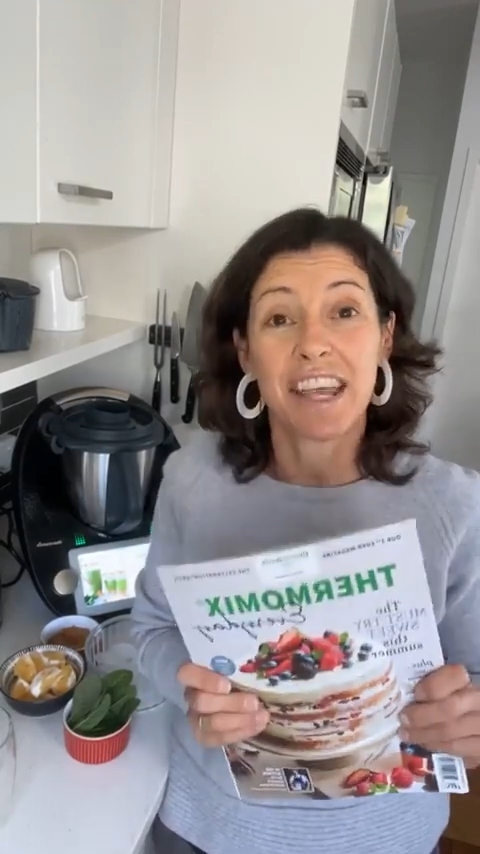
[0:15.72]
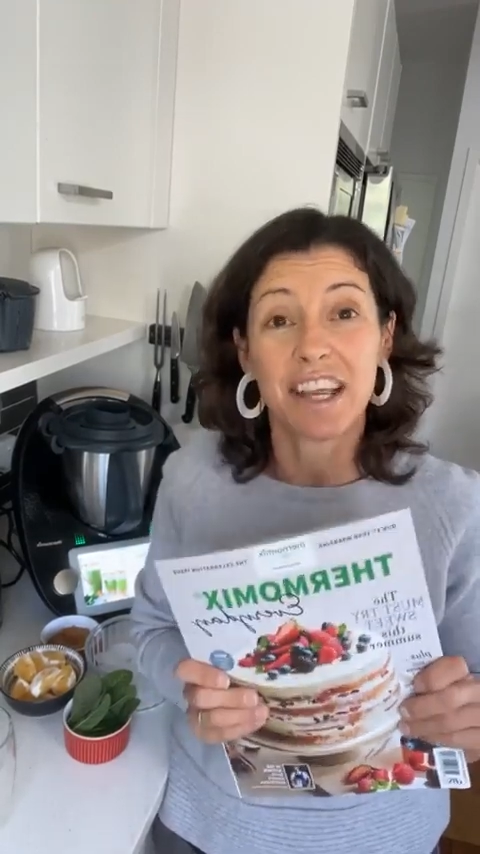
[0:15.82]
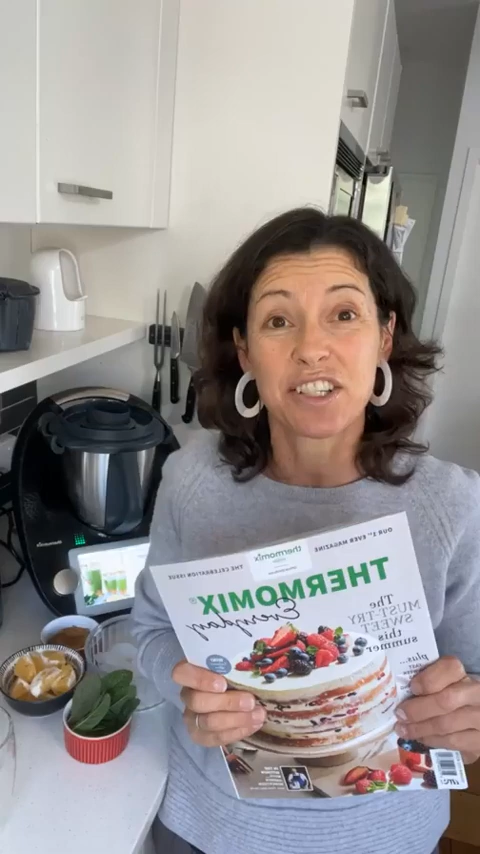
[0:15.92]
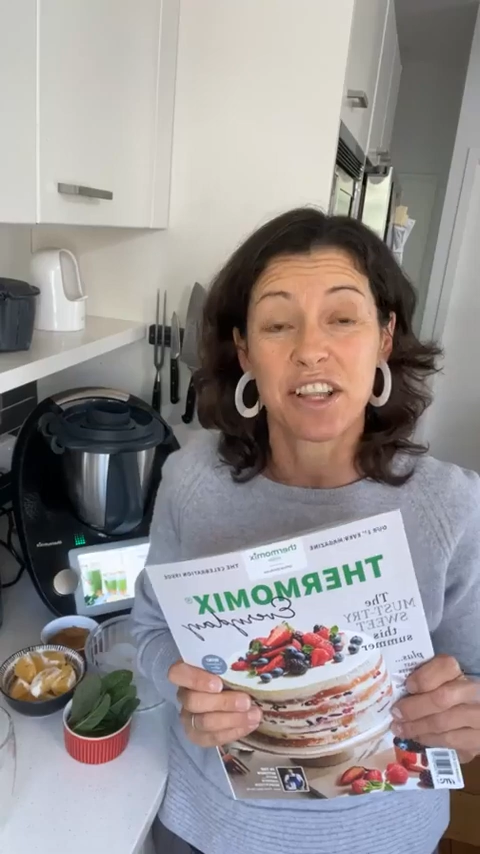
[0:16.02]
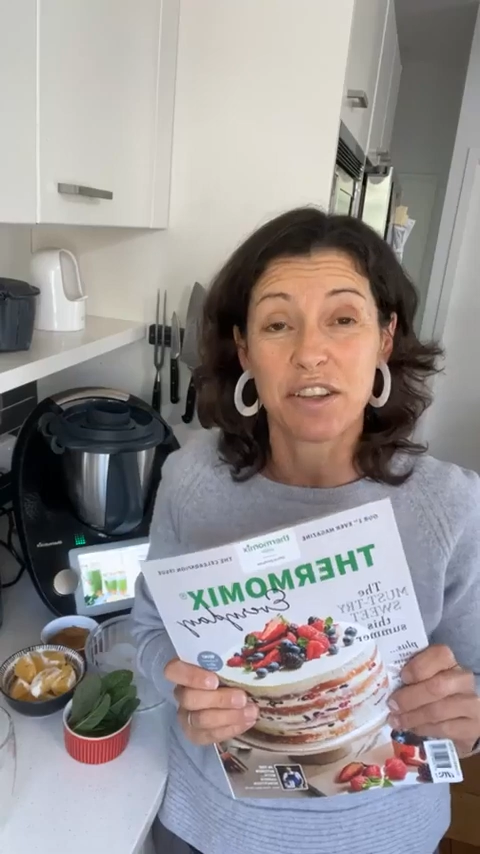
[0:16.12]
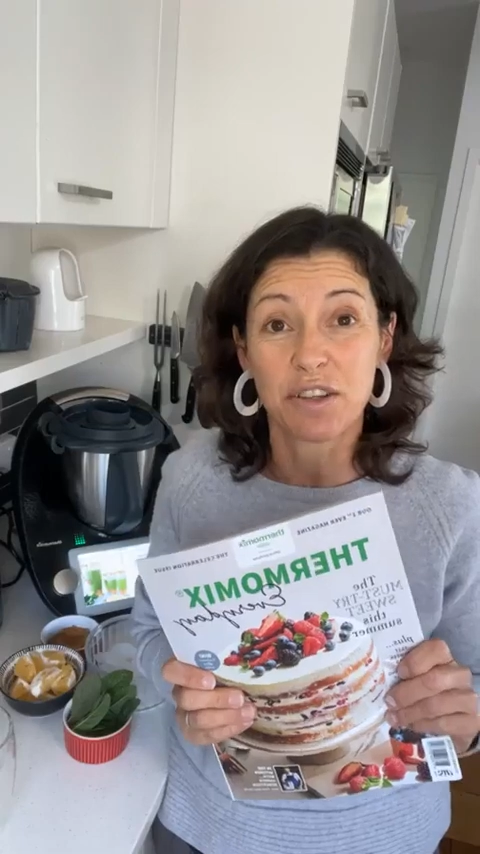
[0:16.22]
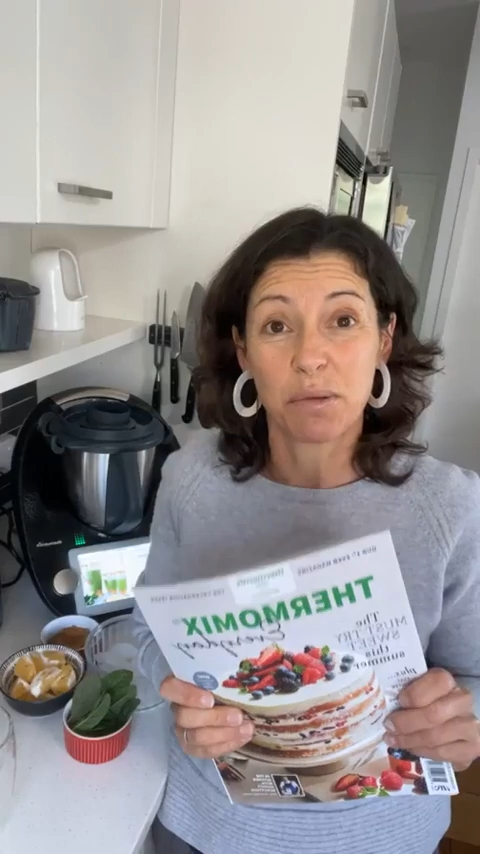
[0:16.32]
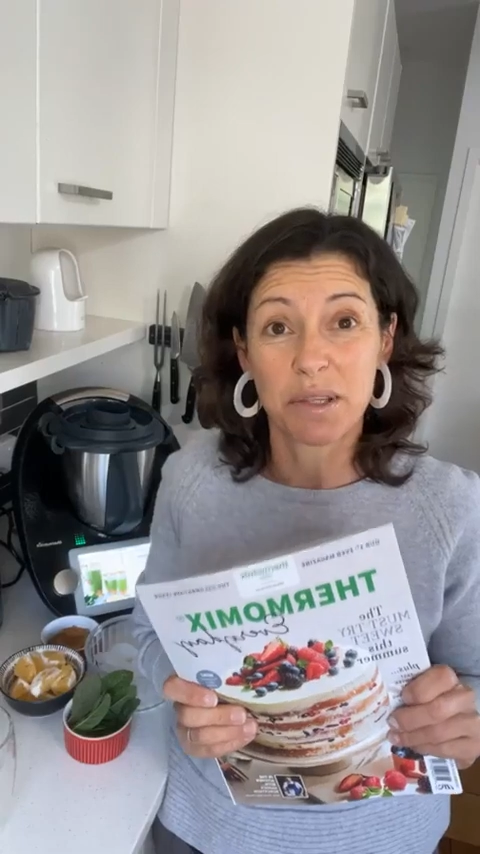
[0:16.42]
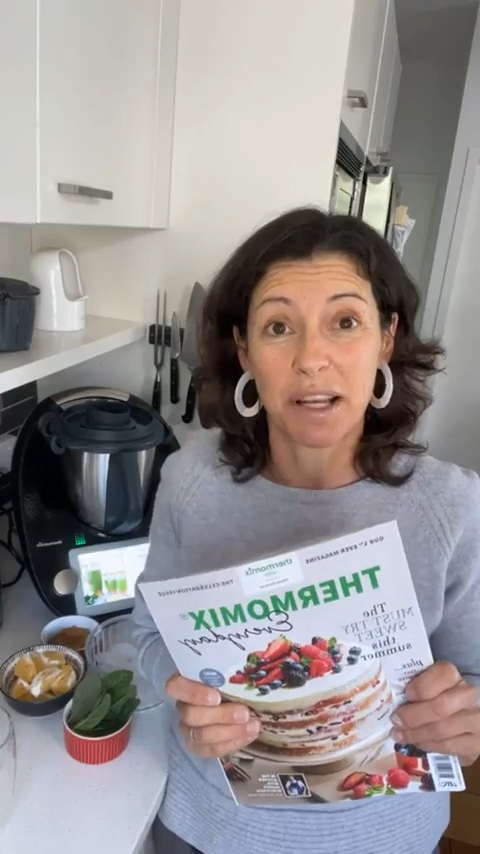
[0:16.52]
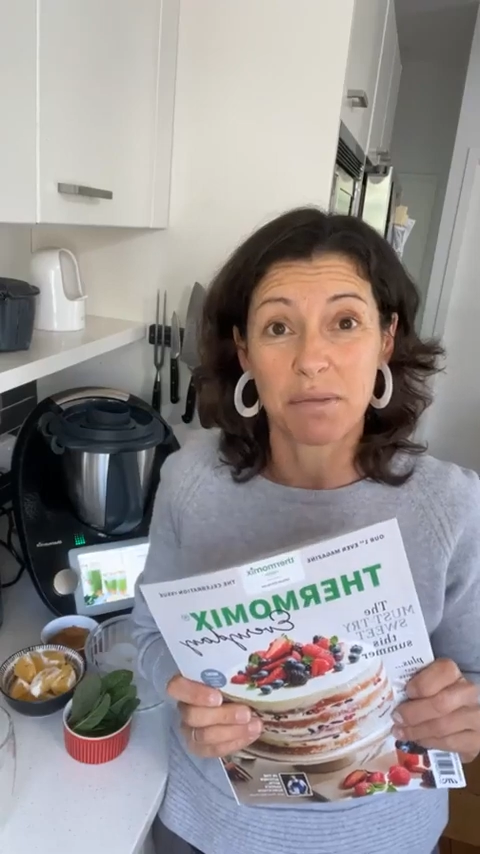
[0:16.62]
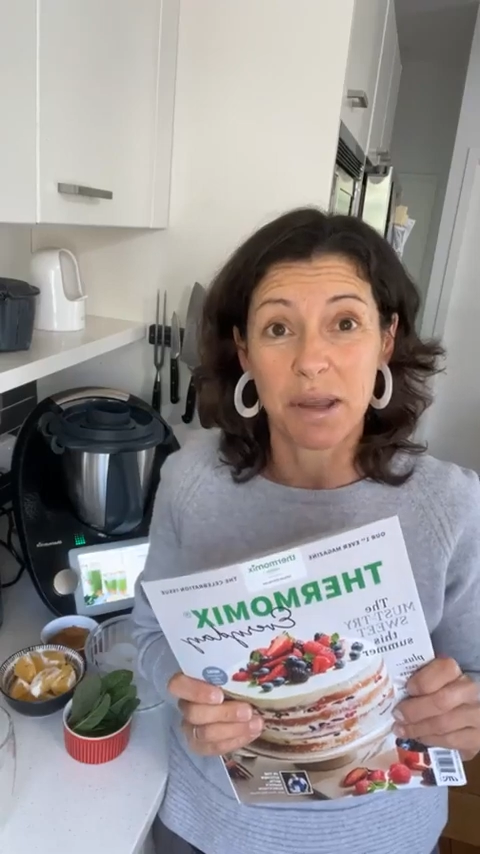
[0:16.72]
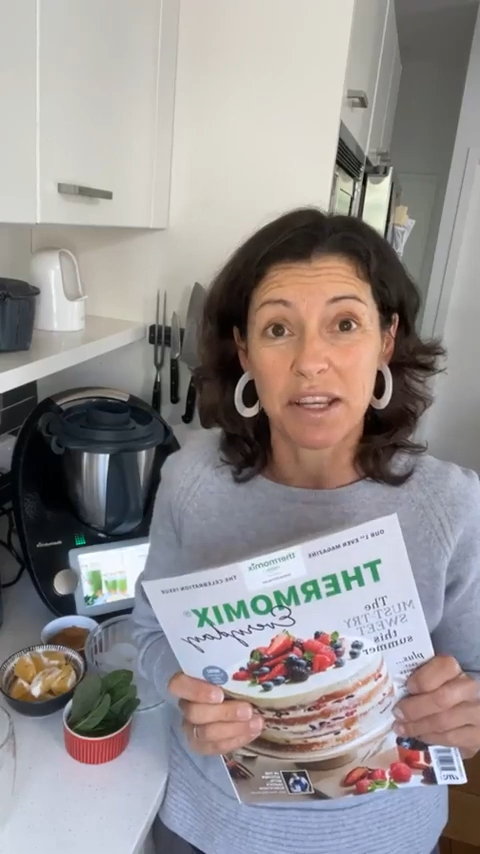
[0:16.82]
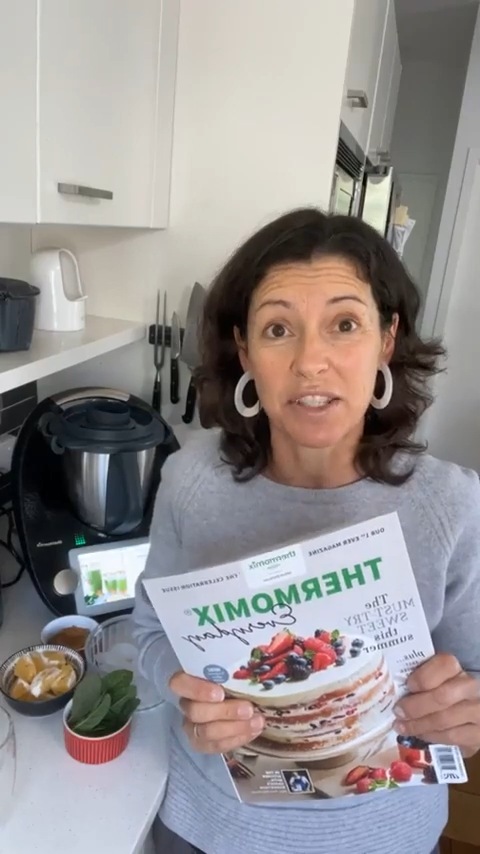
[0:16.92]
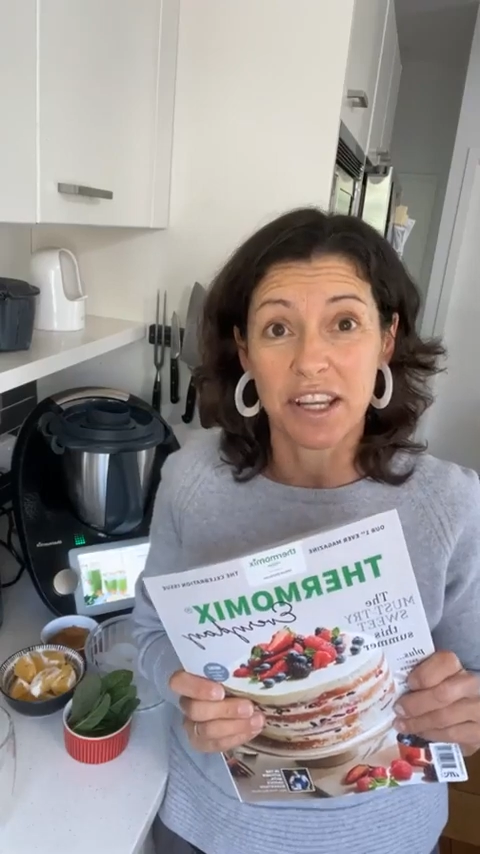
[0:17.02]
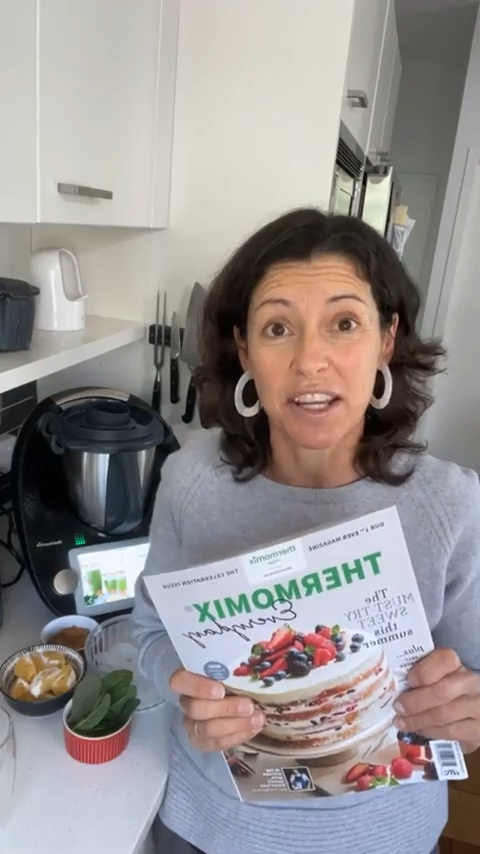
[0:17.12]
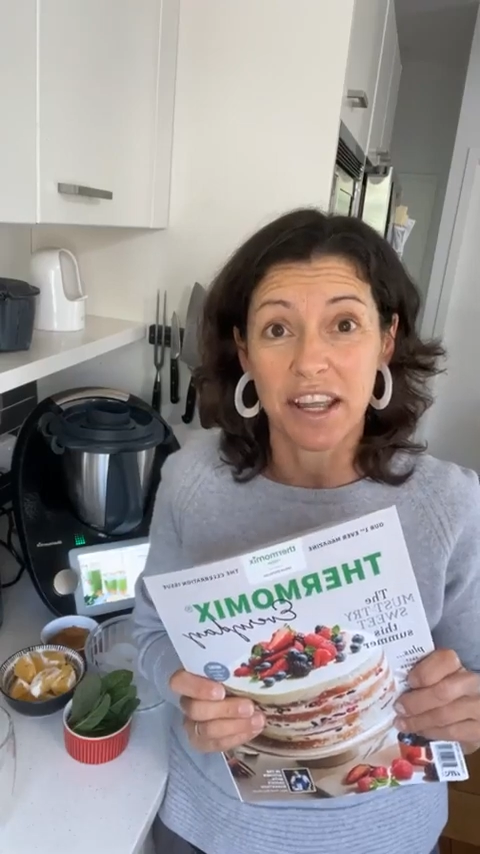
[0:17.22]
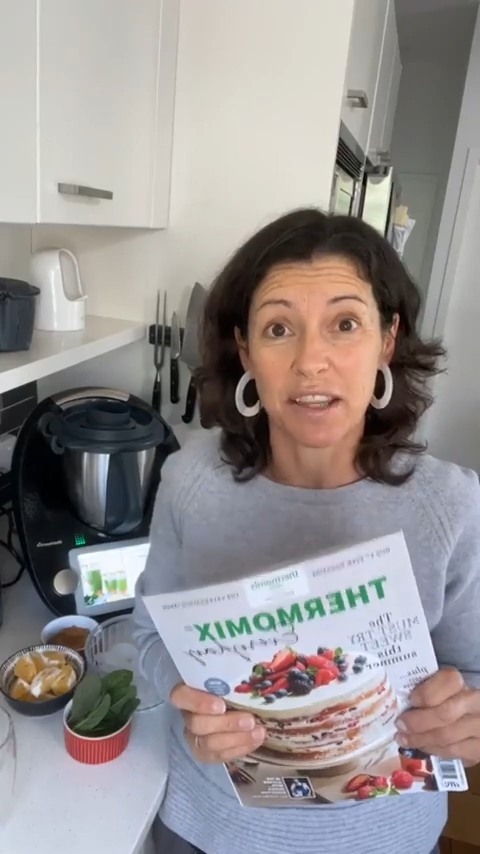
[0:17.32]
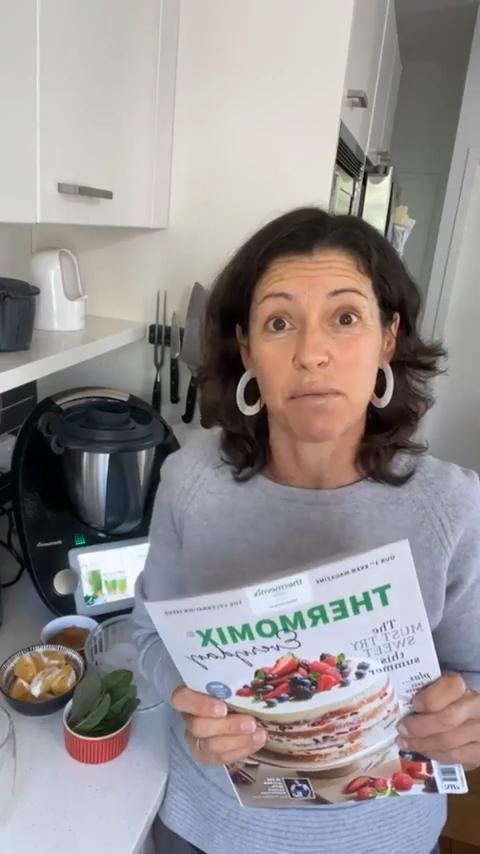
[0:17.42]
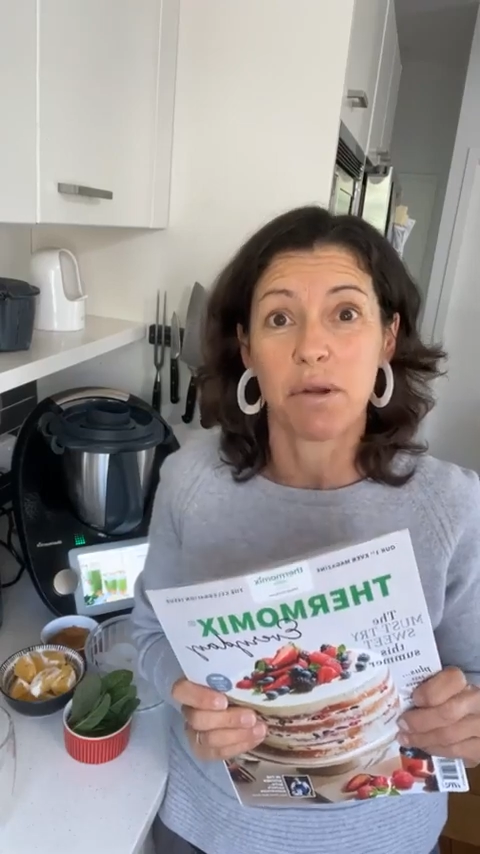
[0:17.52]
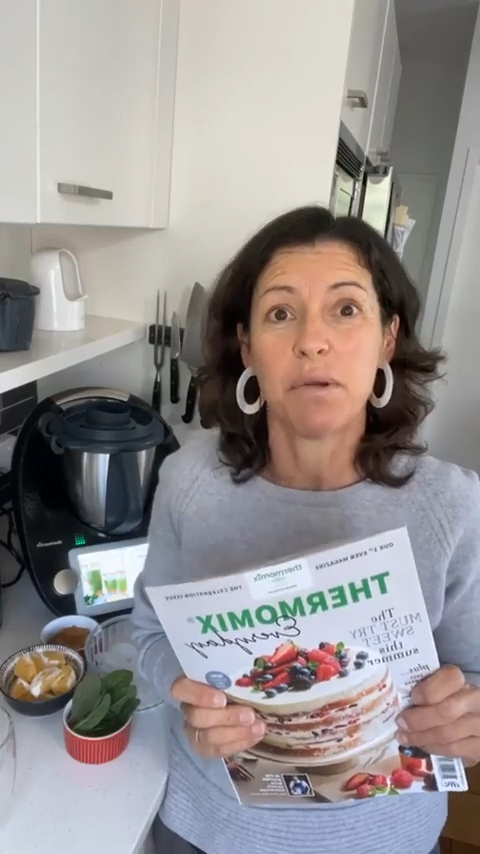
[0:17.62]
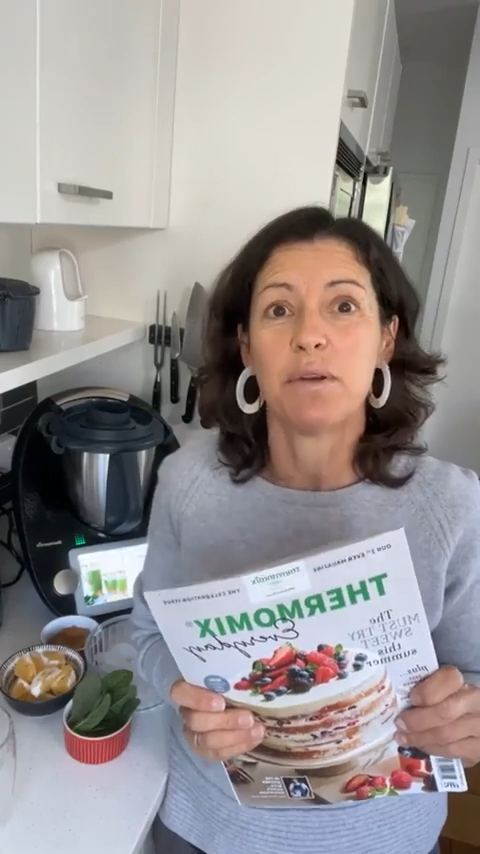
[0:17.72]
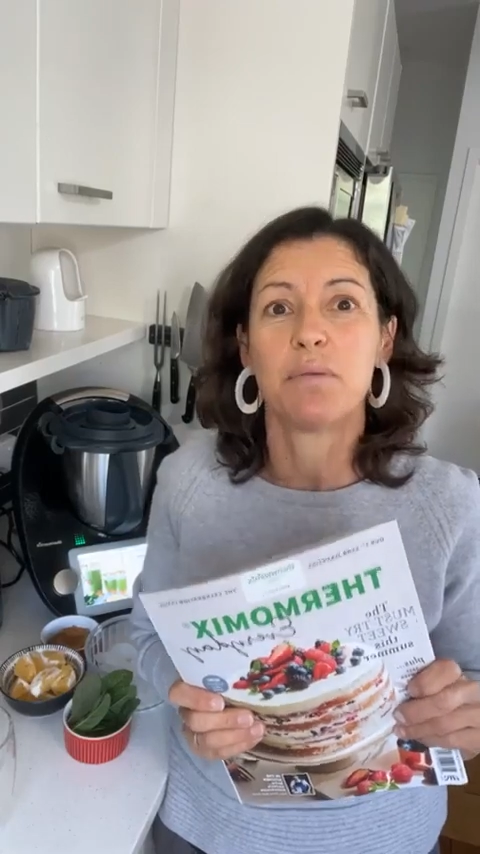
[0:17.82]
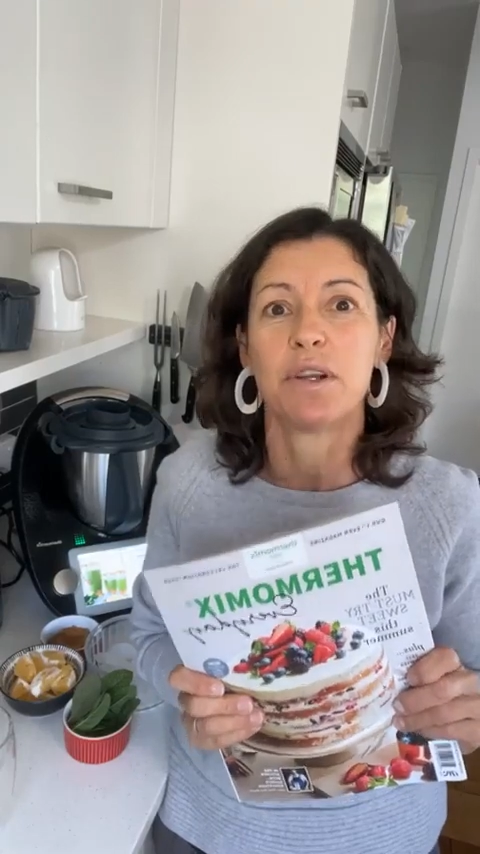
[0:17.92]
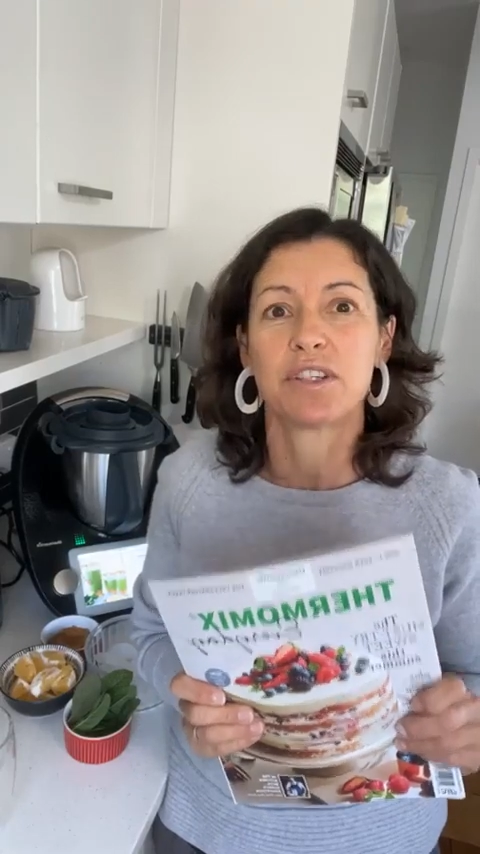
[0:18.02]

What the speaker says: It's actually the top selling magazine at the moment,